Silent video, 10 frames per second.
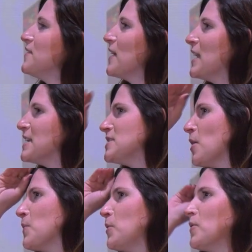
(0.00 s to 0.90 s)
of it, and it's so
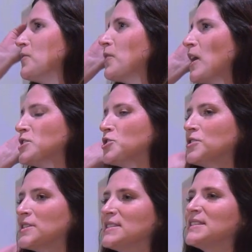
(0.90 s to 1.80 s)
important for our
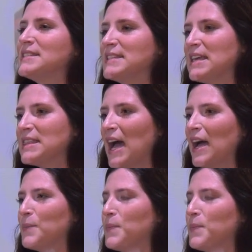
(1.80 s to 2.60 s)
students to see that,